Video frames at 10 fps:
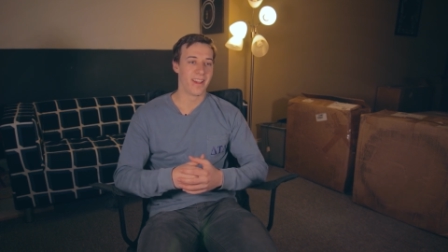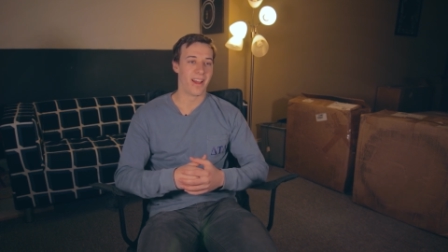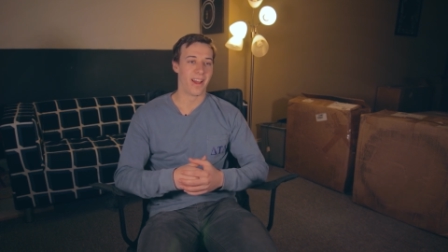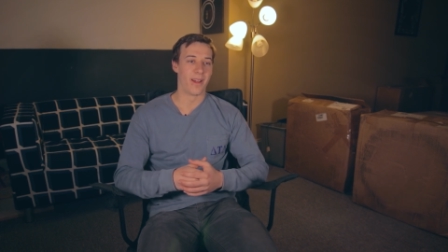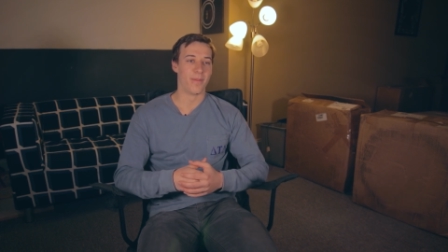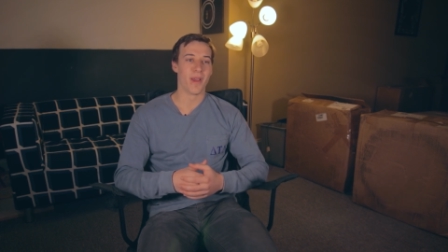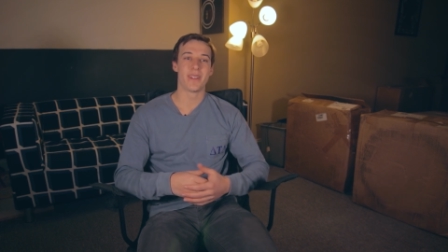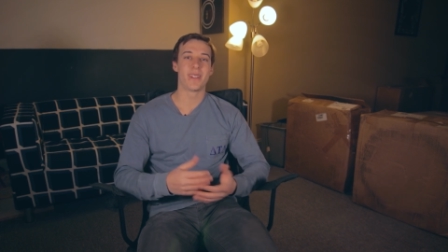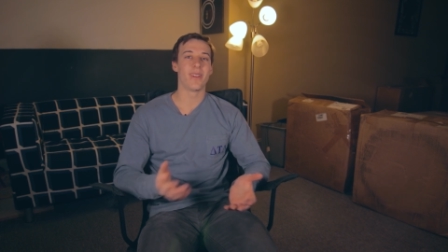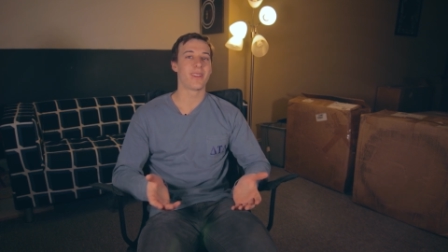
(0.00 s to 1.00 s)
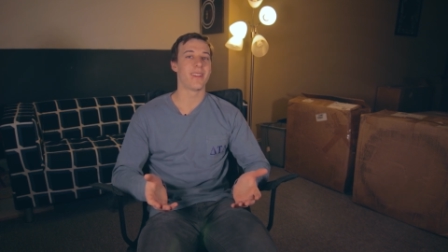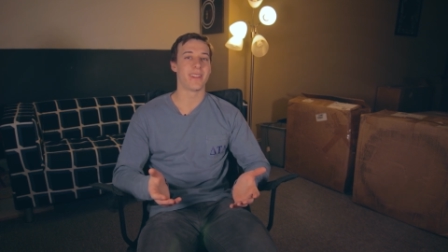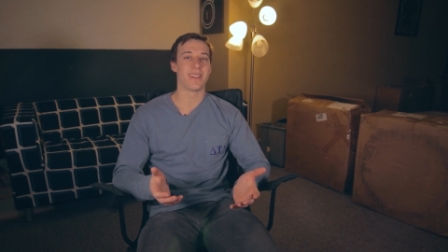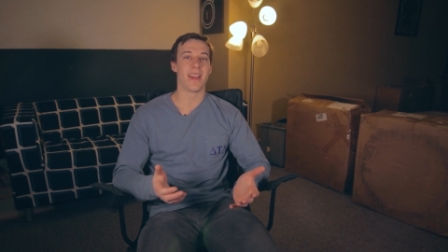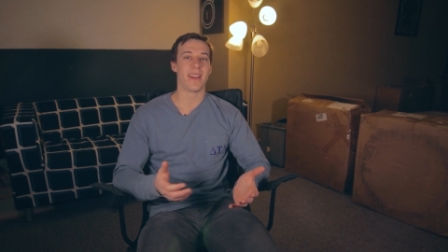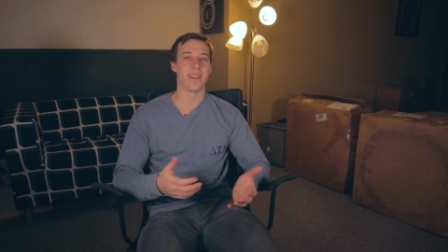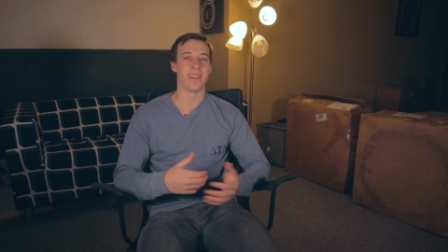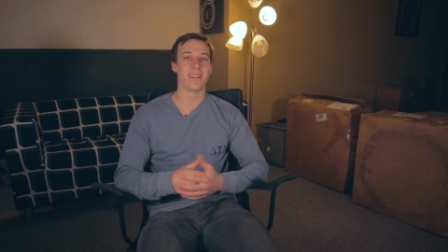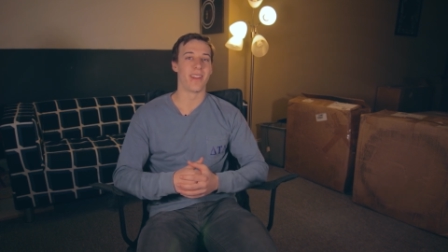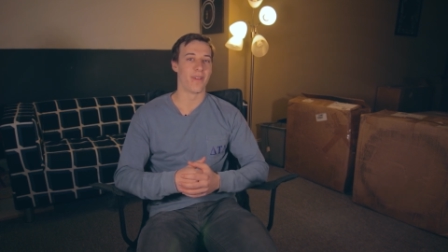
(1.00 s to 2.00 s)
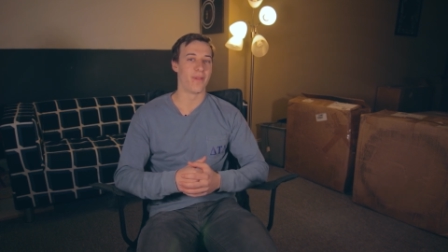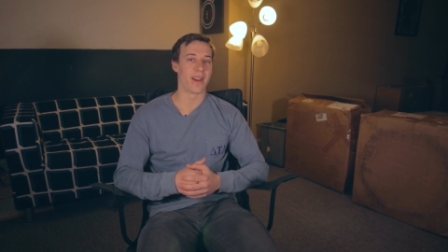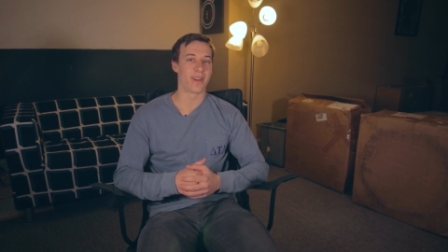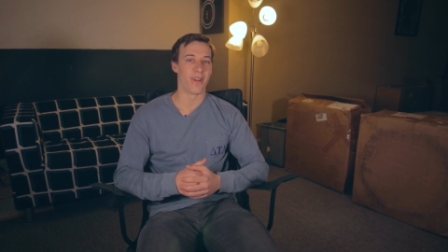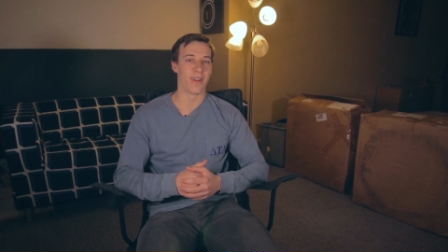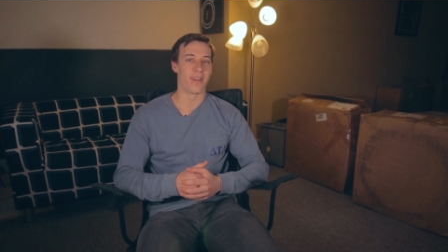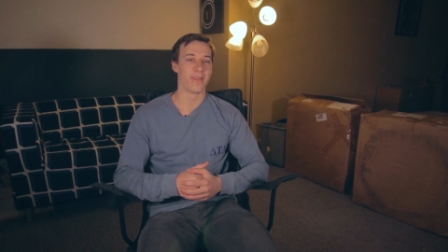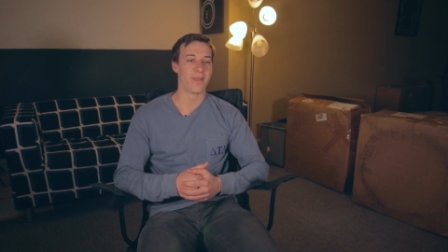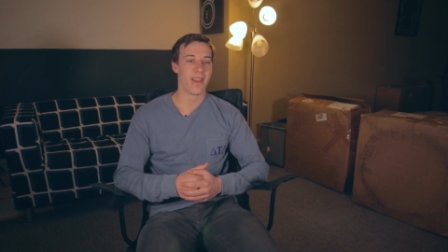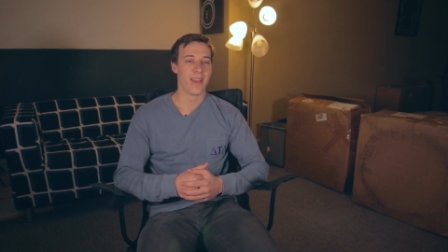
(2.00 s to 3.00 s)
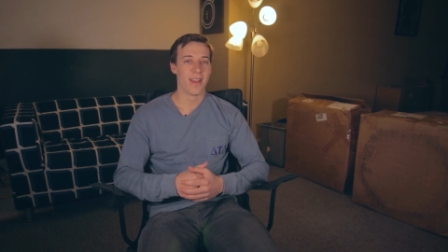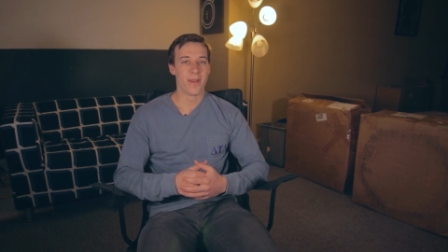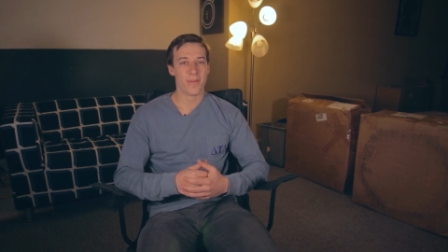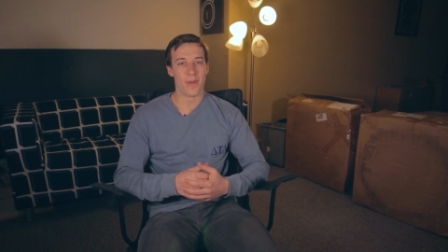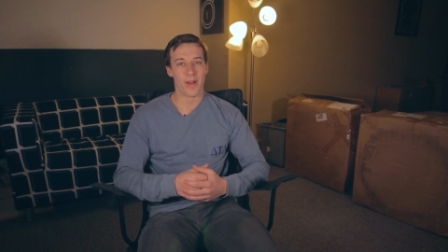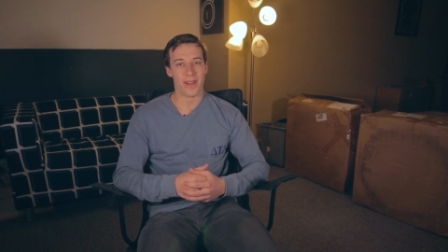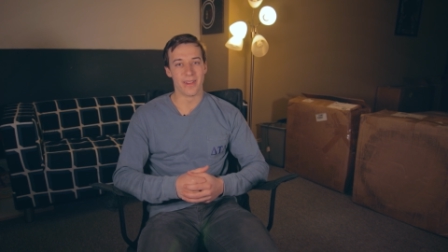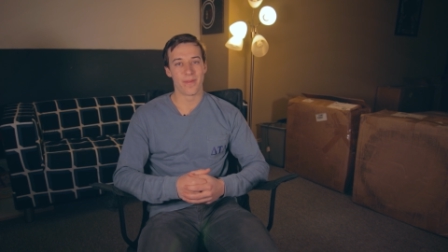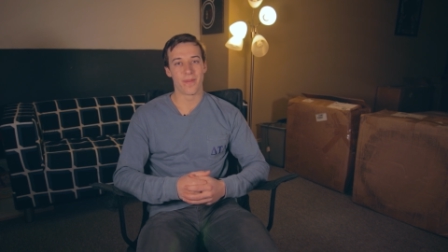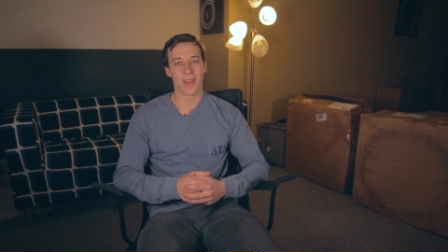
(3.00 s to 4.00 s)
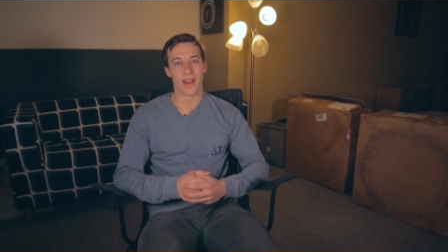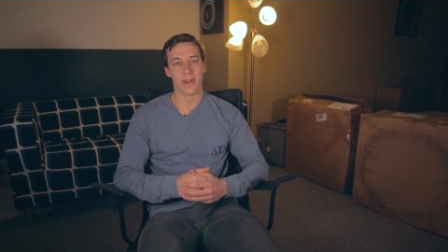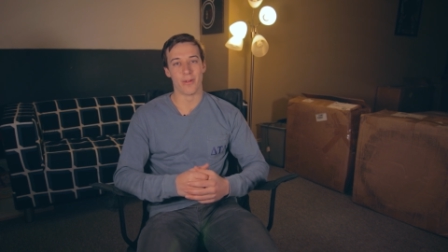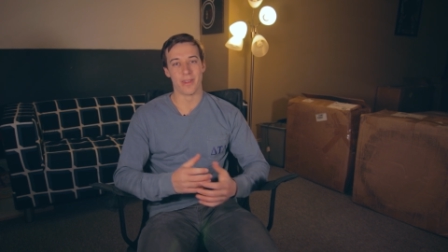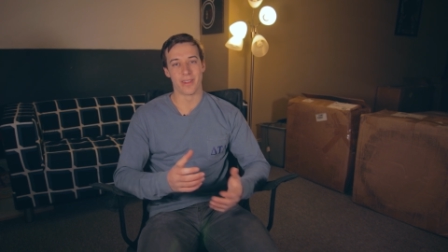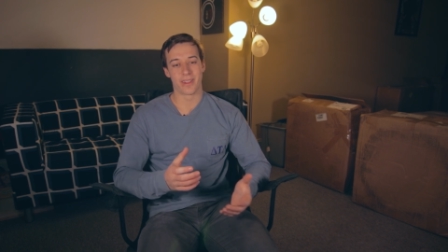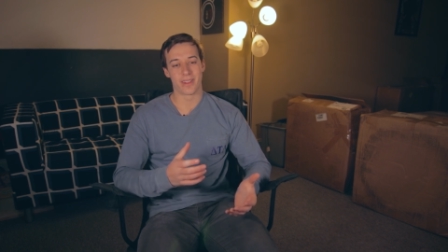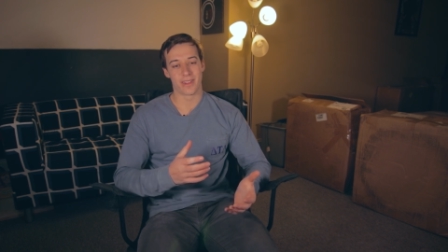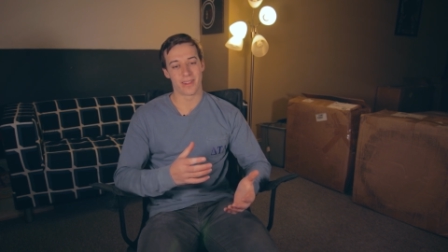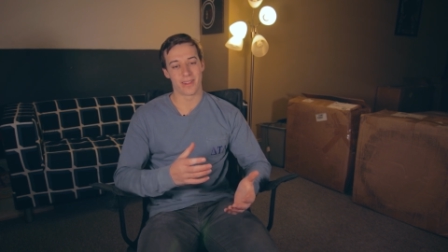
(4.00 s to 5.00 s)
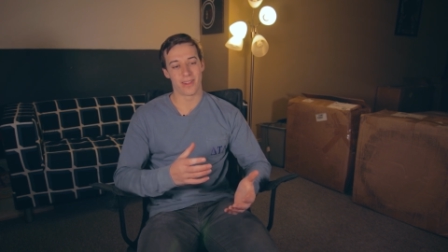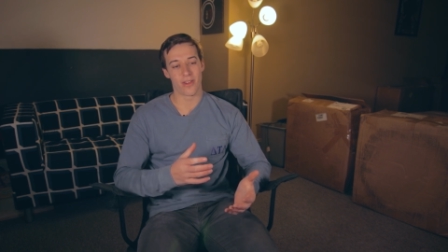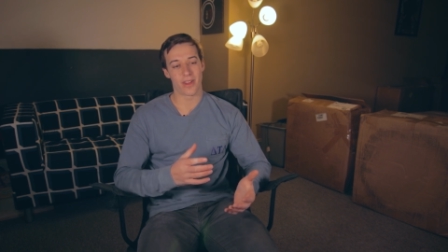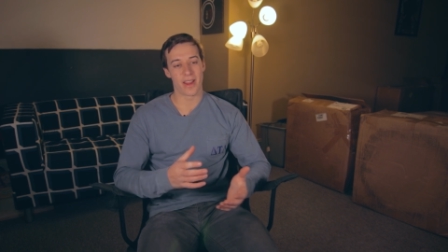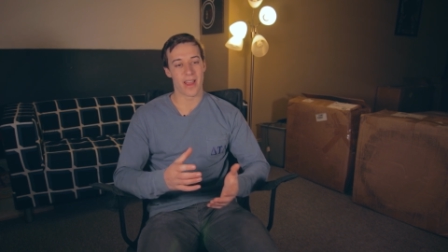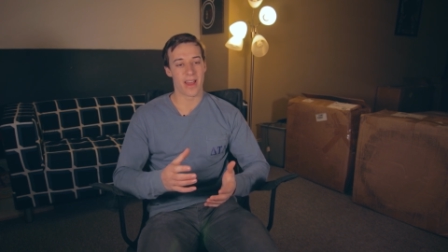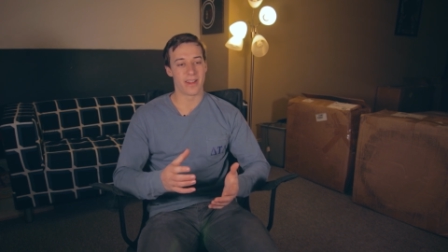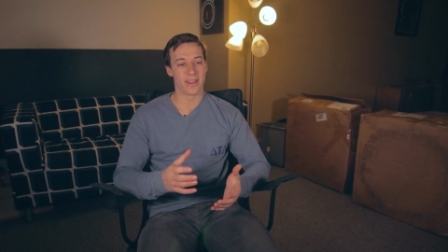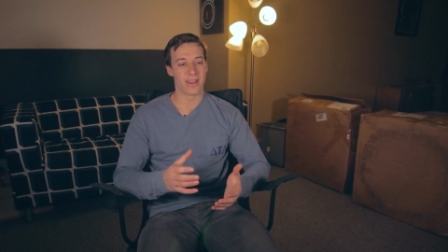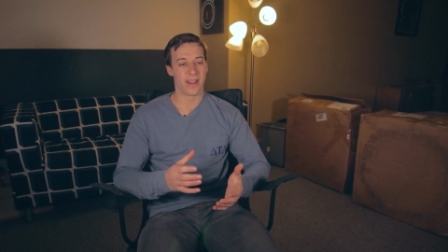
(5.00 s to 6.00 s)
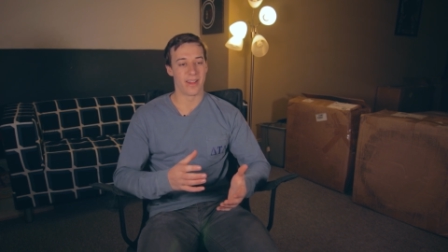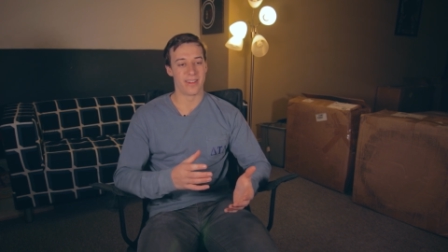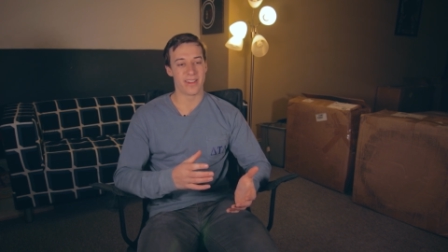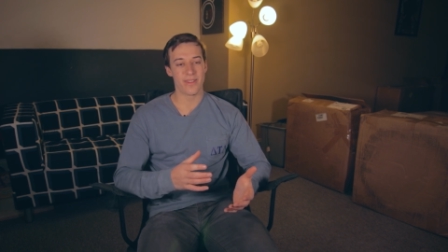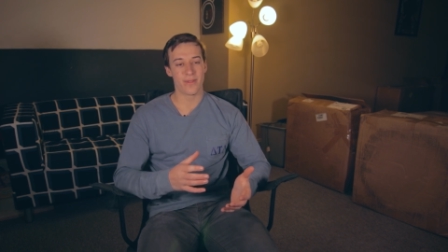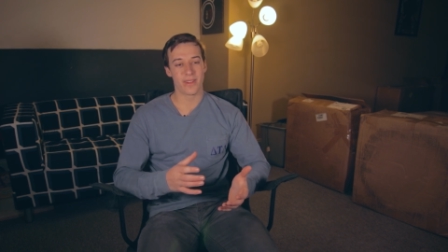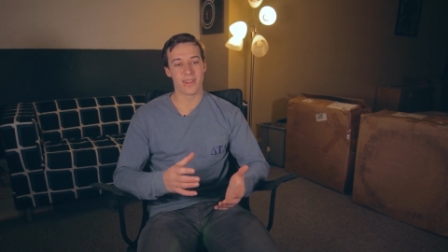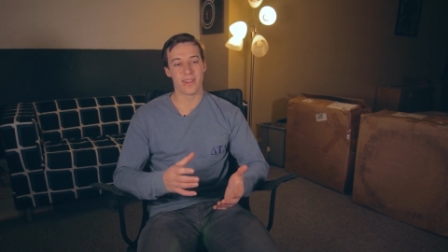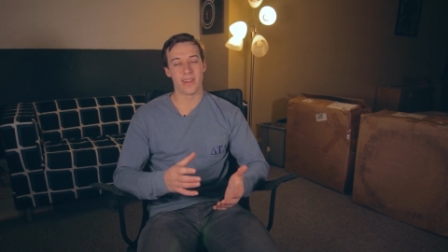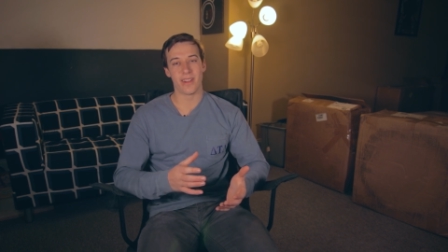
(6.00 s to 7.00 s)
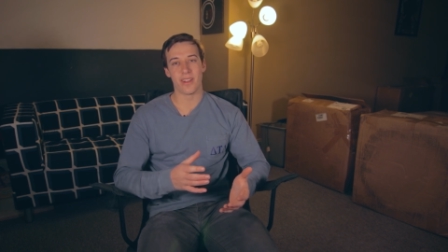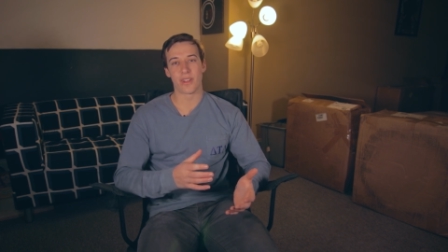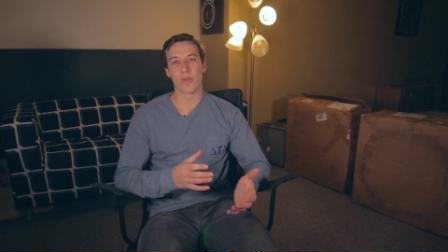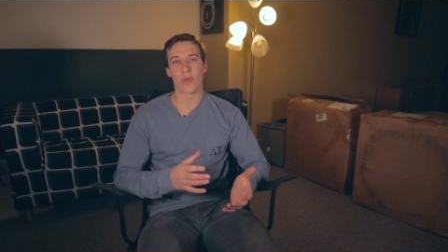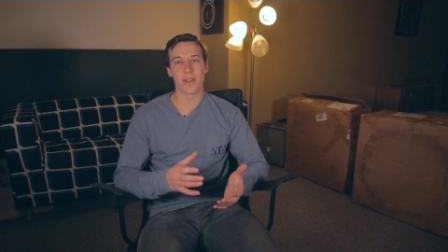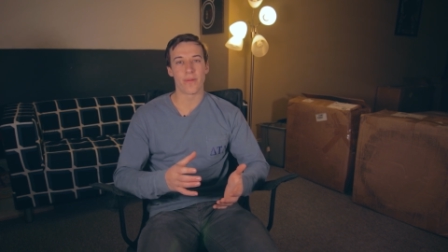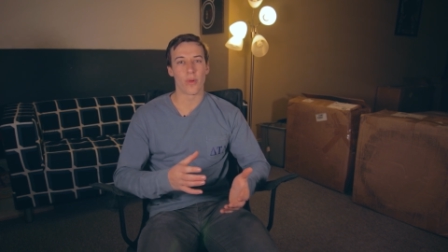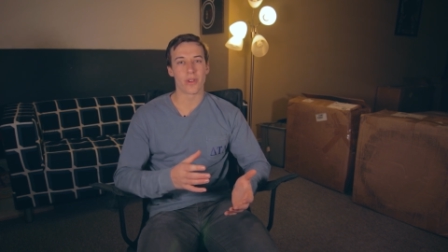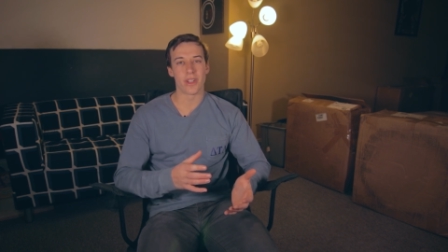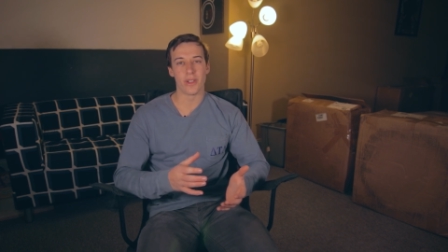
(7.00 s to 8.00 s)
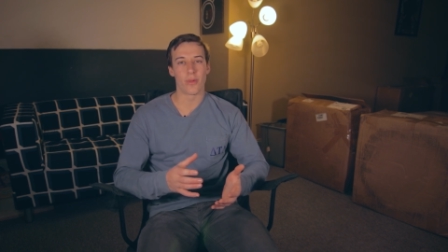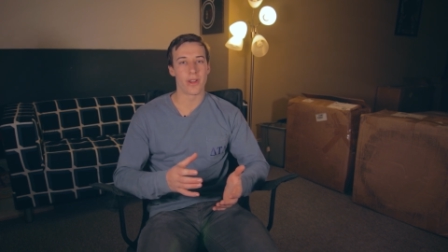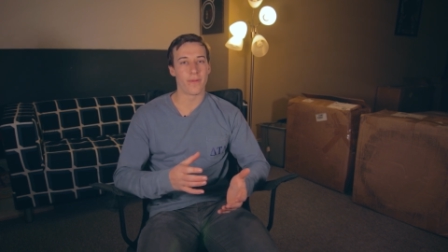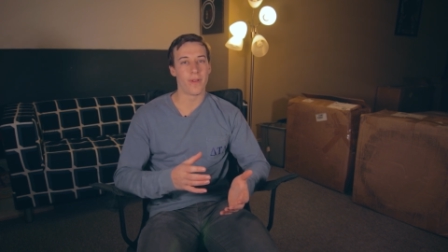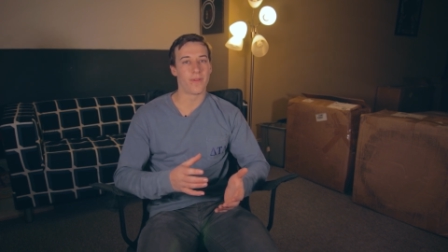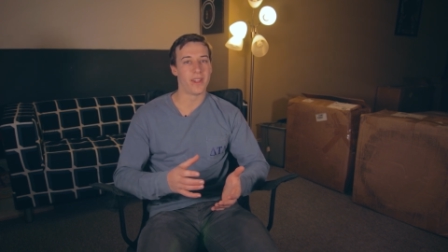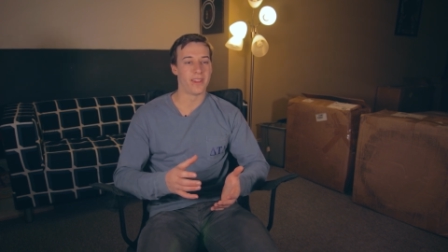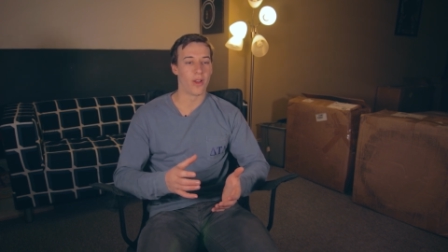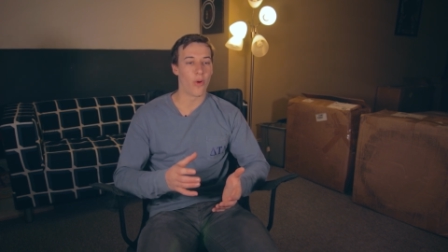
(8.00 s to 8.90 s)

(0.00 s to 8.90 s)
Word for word: Um, I still to this day love that car, but I was looking at it, and even in the 2014 2015, the